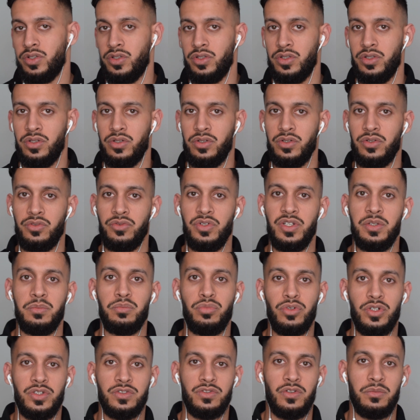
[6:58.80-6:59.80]
you know,
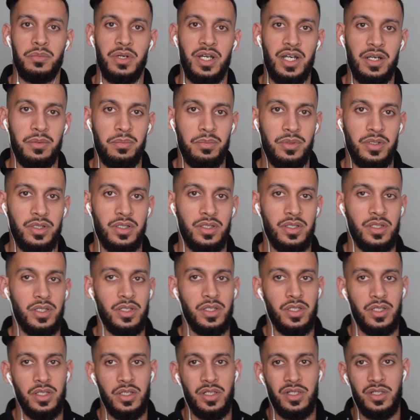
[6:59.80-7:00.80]
read books from an app,
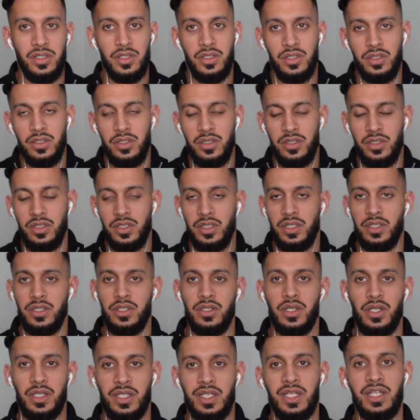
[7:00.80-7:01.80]

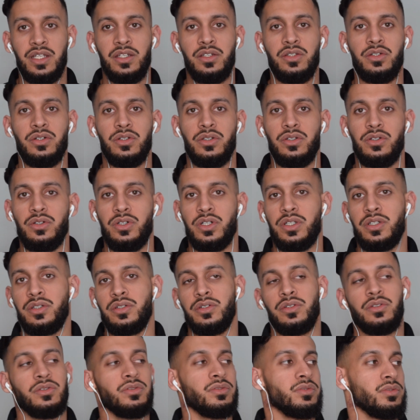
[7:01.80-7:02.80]
like Kindle
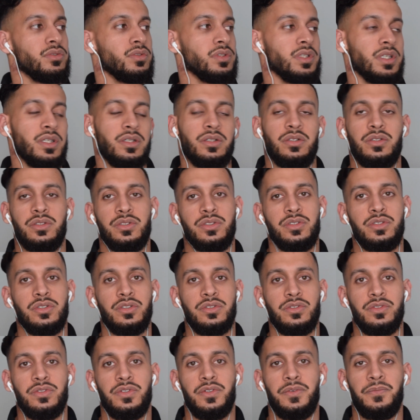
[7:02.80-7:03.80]
and all that kind of
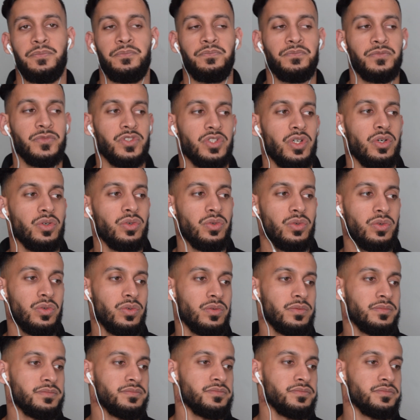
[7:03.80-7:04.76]
stuff. So